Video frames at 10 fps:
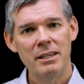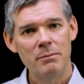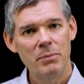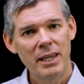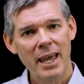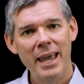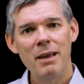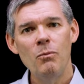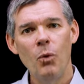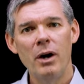He
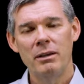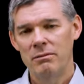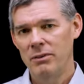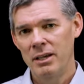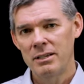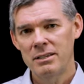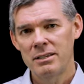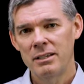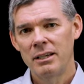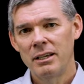became one of us,